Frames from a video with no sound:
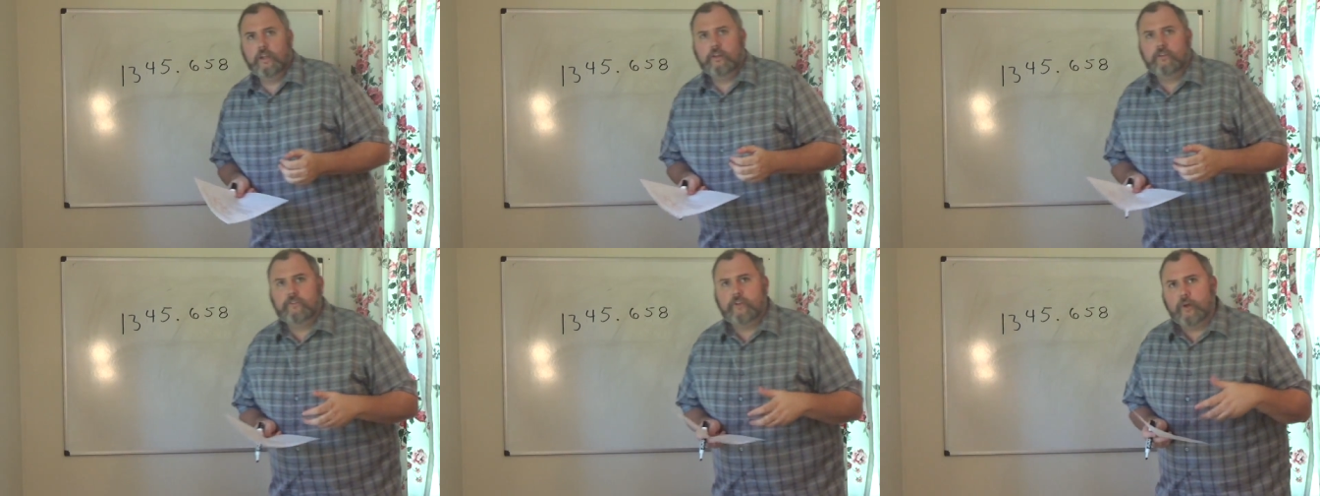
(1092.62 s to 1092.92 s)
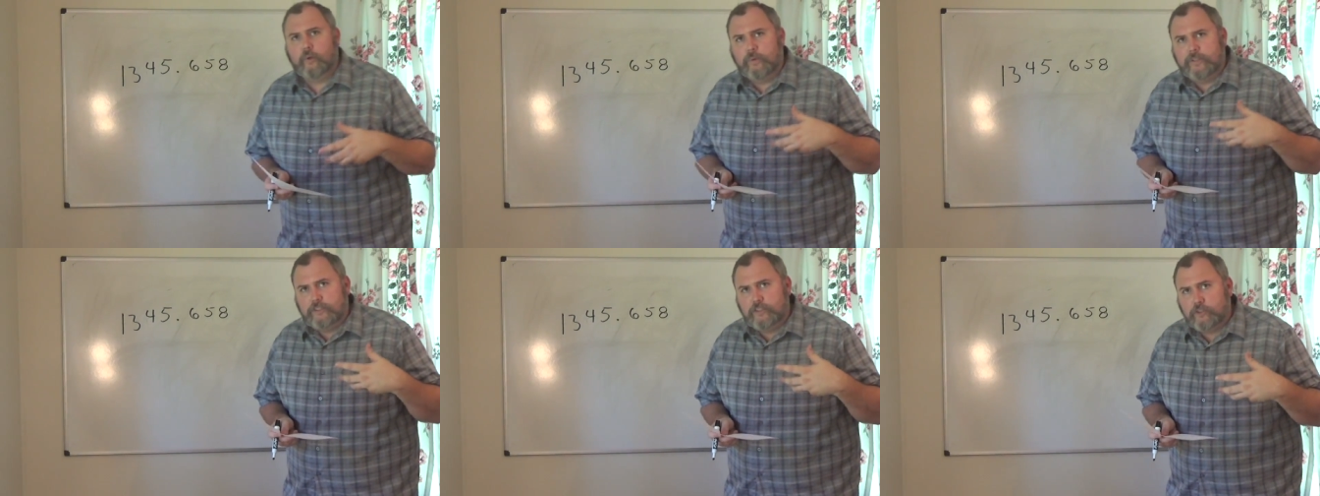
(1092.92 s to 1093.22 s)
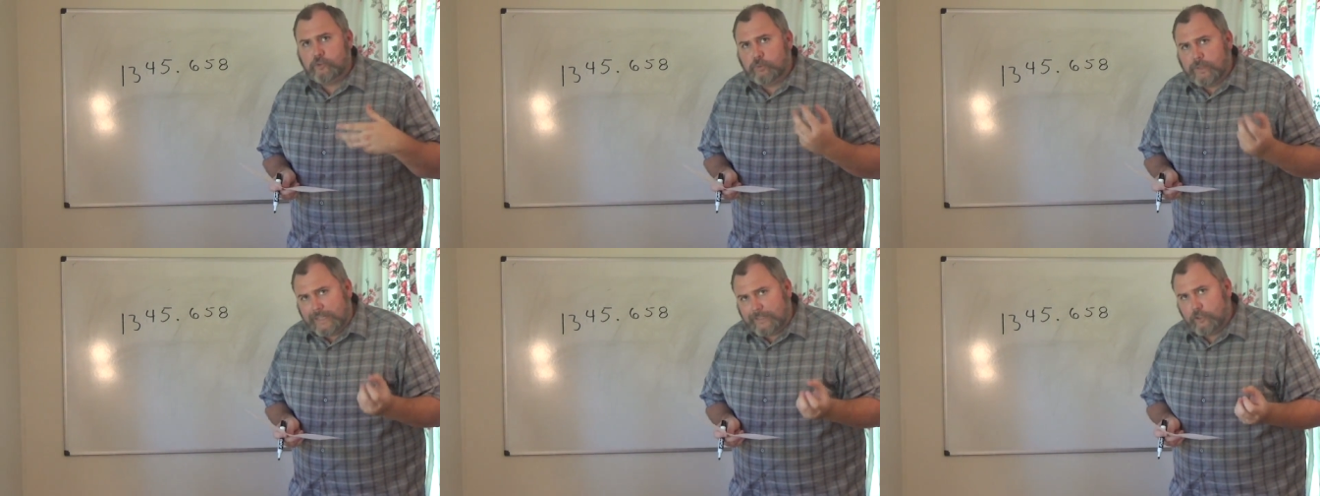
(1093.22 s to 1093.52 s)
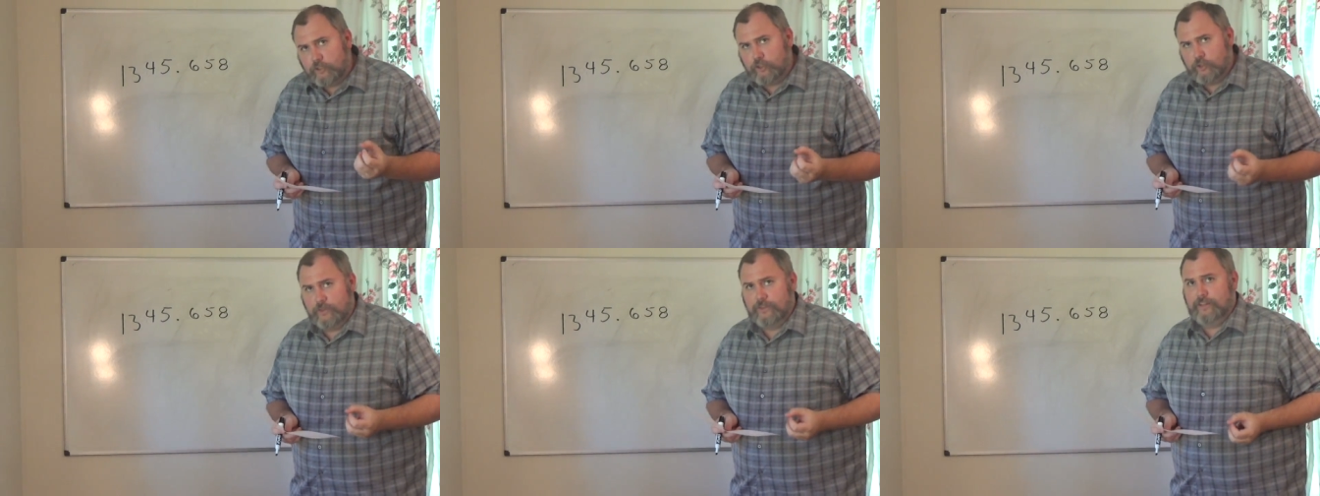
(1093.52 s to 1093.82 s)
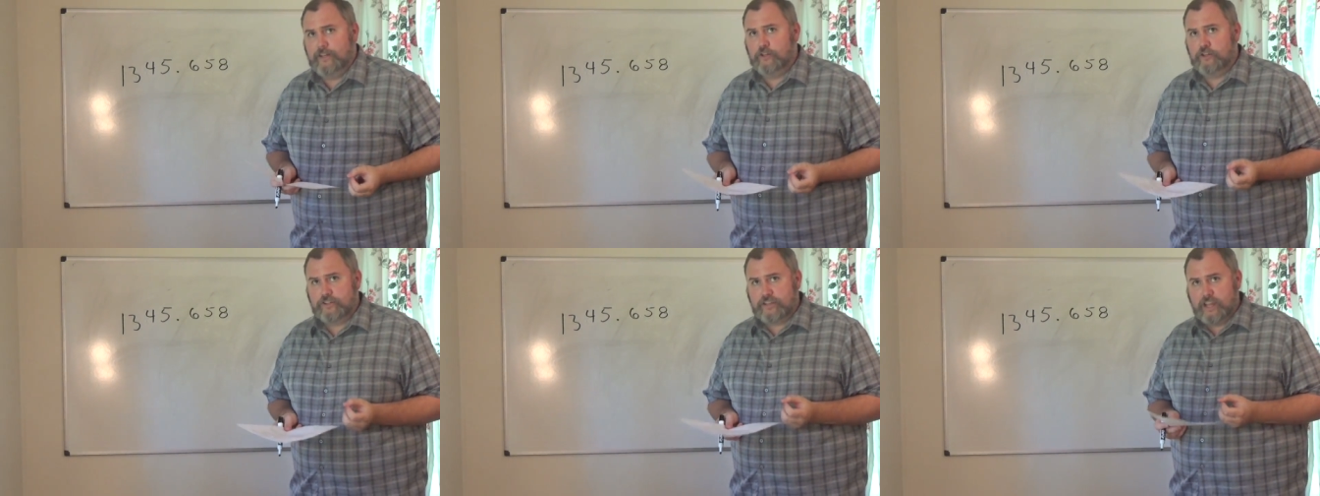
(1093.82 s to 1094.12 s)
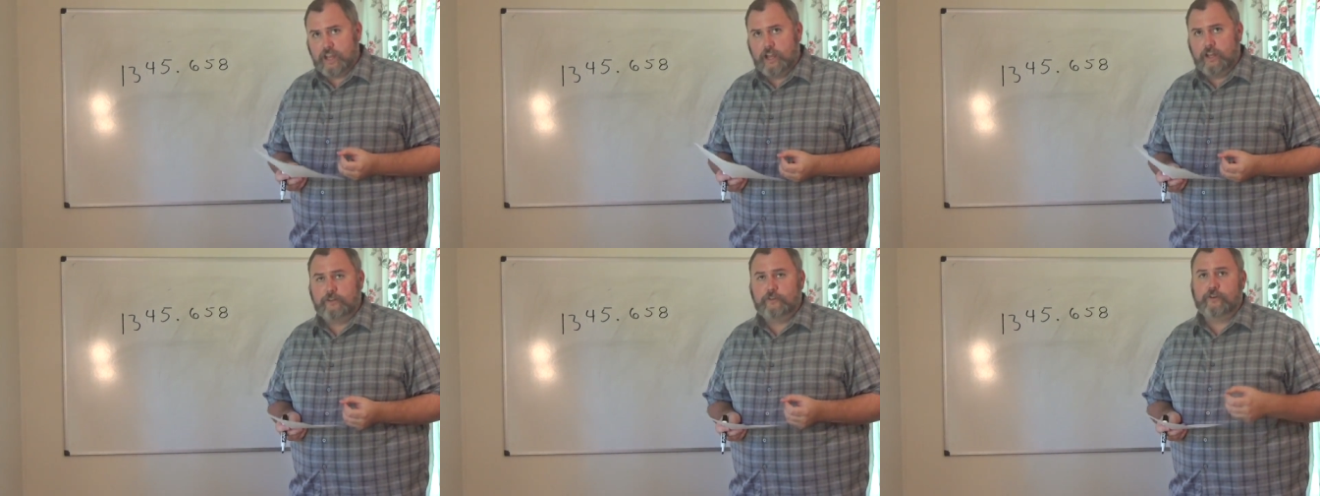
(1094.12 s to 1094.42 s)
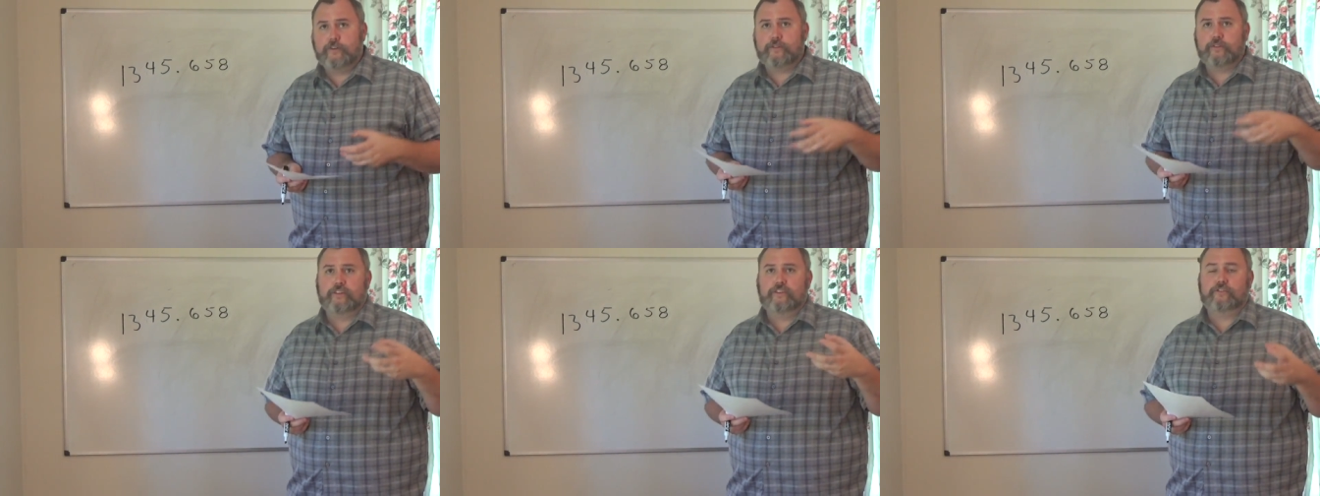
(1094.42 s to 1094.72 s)
So we just rounded to the nearest
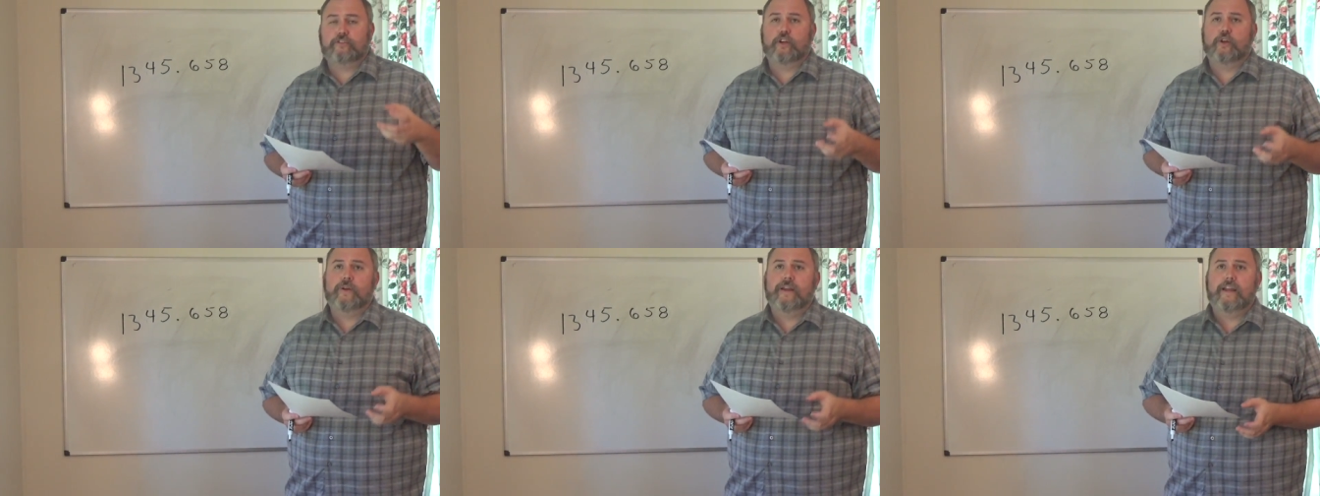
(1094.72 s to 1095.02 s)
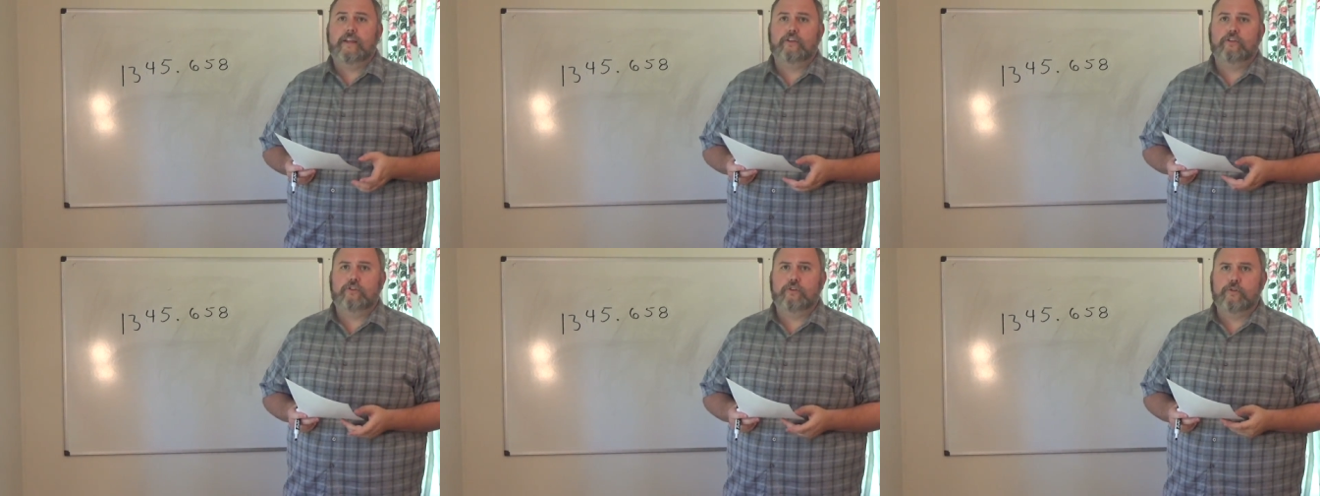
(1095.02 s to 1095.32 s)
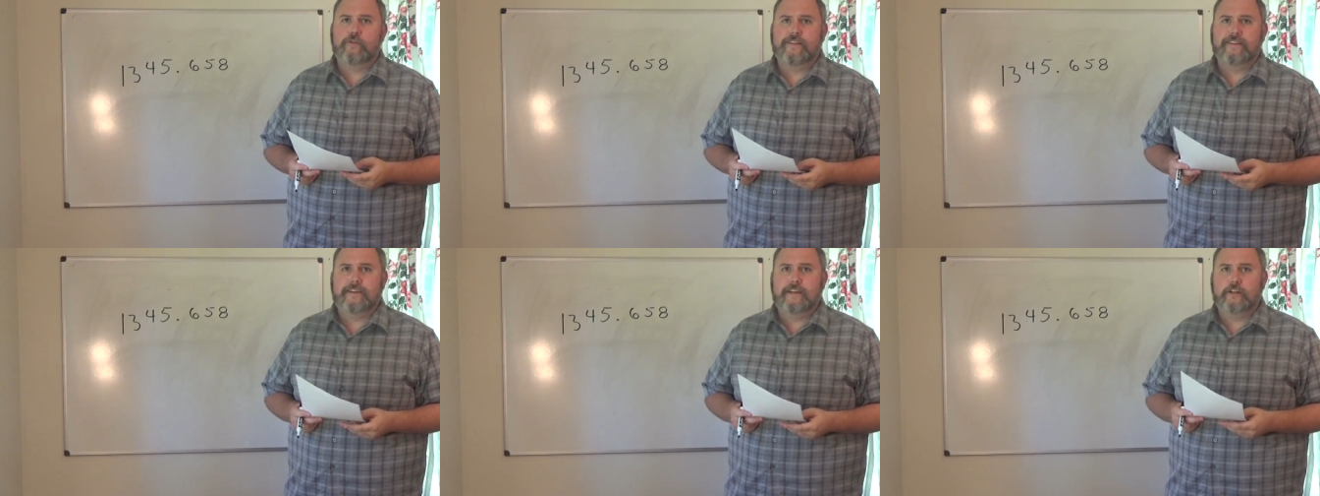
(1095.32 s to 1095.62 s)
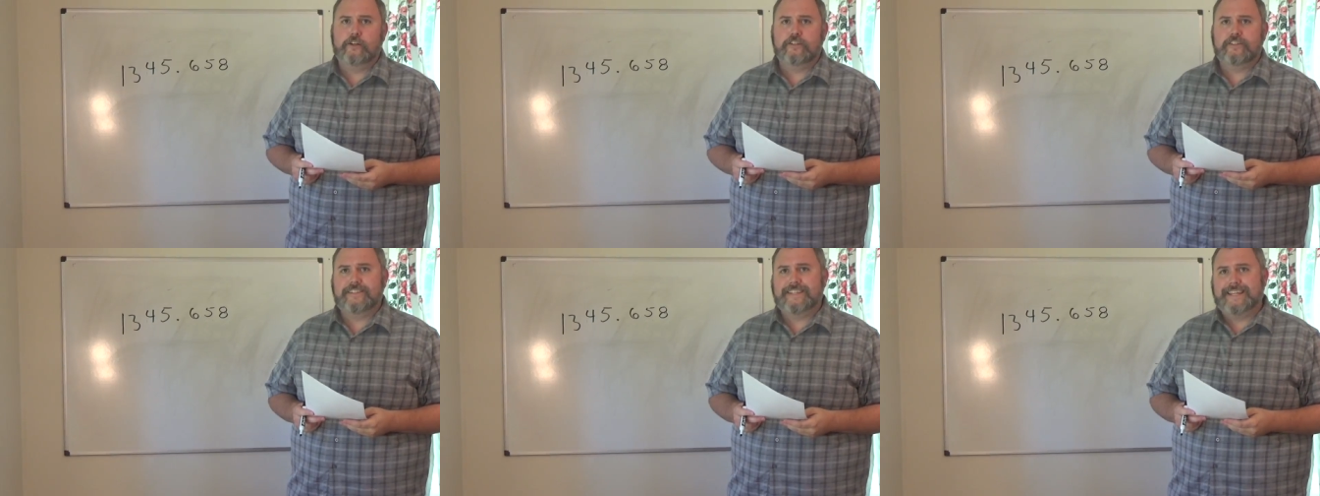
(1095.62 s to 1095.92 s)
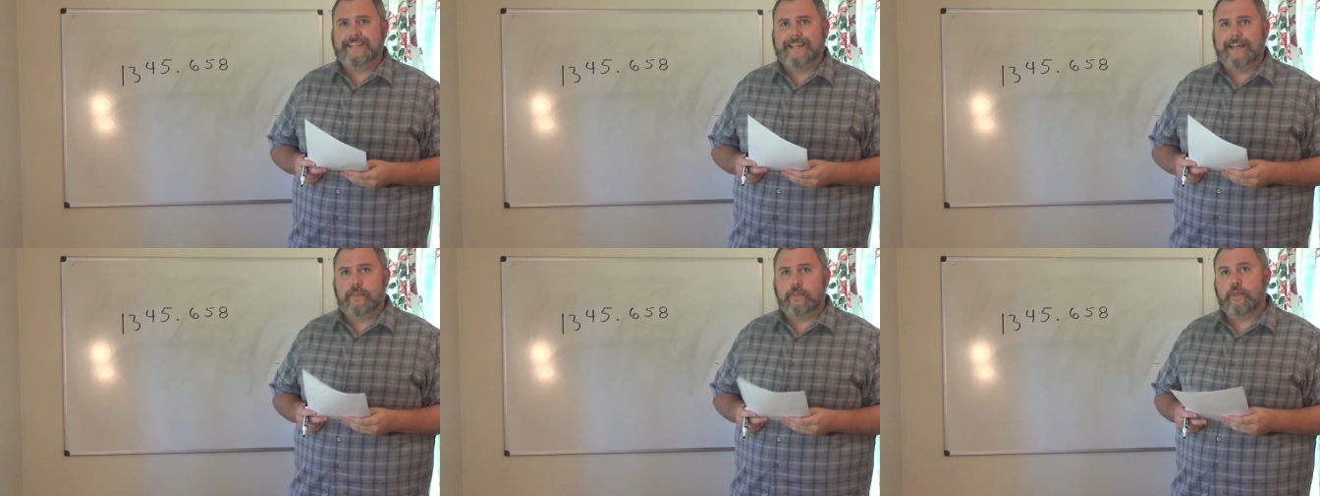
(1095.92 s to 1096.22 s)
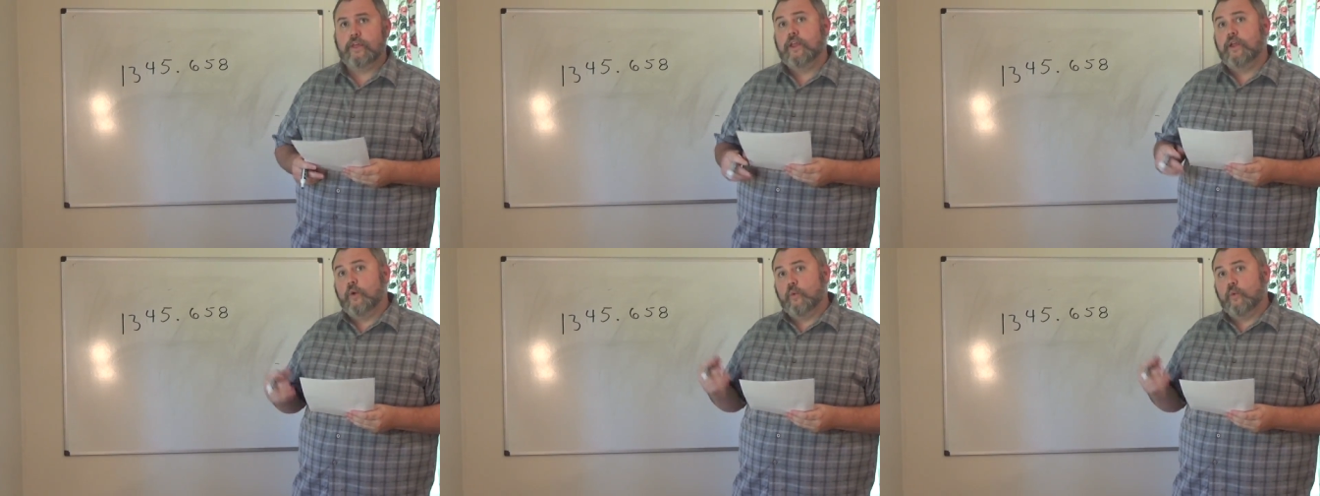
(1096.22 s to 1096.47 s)
hundredth. Let's go ahead and do the nearest tenth.